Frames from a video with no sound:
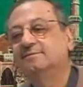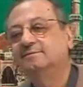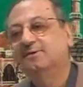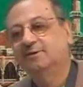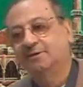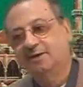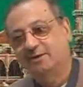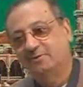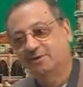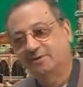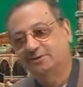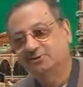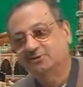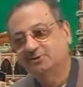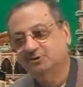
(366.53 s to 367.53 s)
Okay, brother
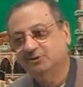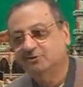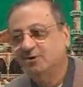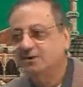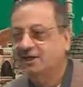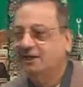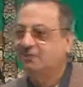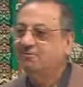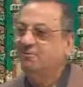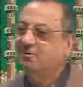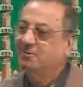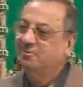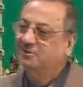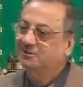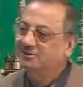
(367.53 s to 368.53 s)
and sister, what kind of a
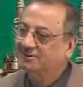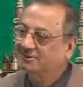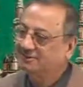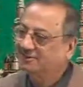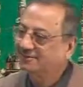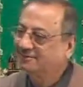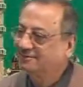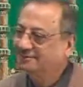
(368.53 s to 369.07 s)
verb is this?